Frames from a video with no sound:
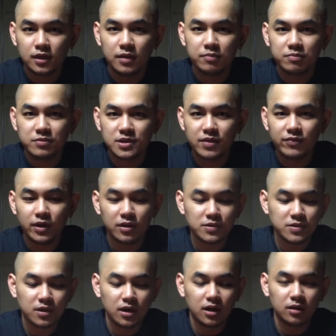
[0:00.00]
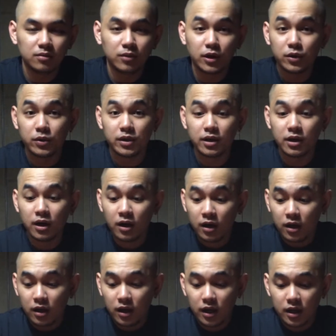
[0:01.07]
Hey, sup fellas, Marco here,
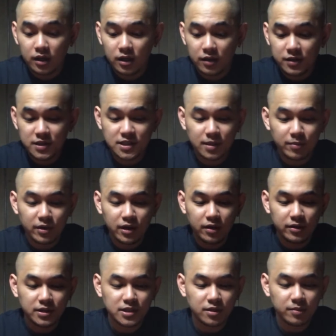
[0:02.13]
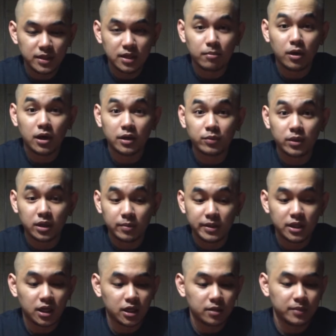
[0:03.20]
and this time around it's going to be a mod we're going to
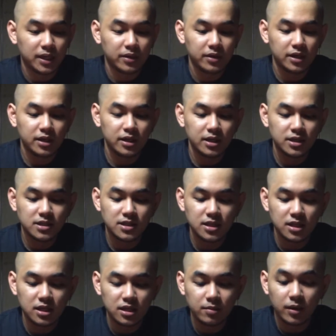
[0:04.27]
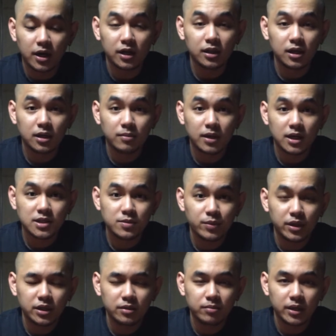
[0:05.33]
be talking about. It is the Maharlika box
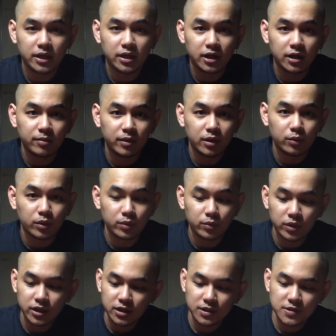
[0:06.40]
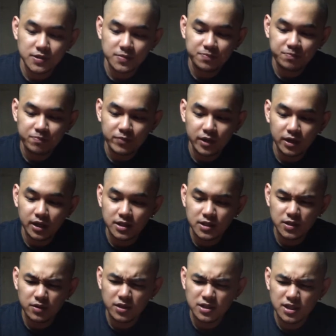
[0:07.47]
mod by RMR Woodworx. Alright,
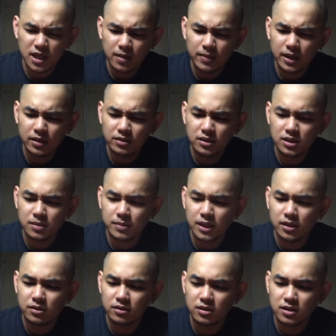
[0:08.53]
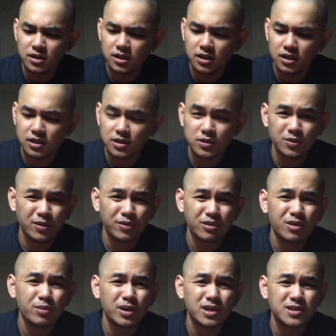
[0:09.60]
so this came out about 2 or
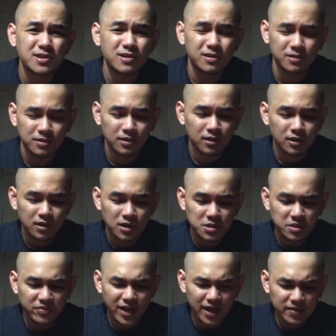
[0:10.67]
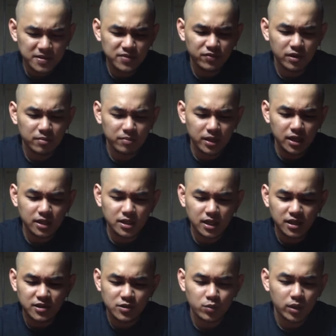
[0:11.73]
3 weeks ago, so I've had this for a bit.
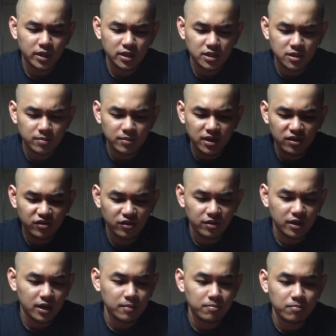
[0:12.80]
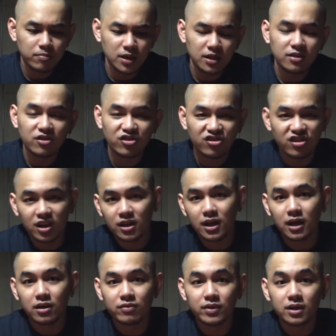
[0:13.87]
I just wanted to make sure that I beat the shit
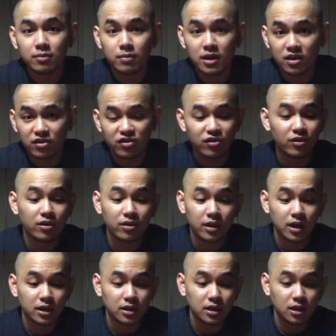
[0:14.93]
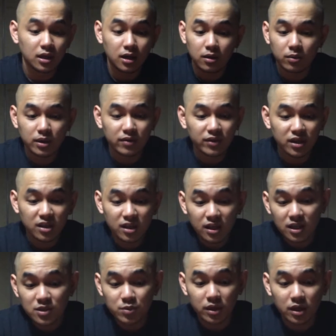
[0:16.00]
out of it and make sure that whatever
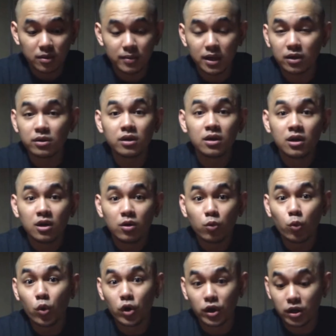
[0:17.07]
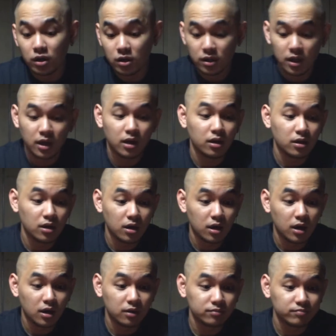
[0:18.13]
kinks were to come out would, and
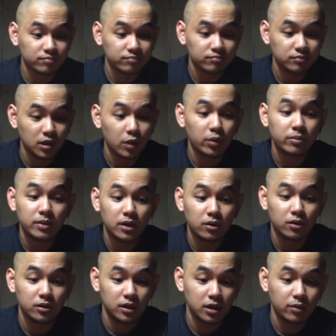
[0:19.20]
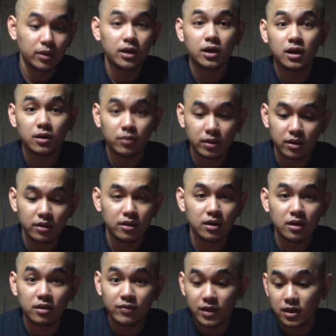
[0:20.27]
lo and behold, here we are with the
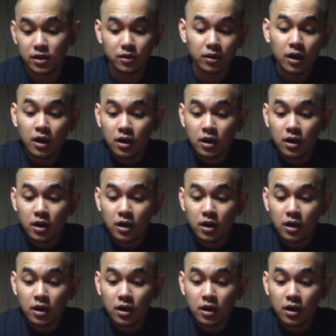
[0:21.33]
video.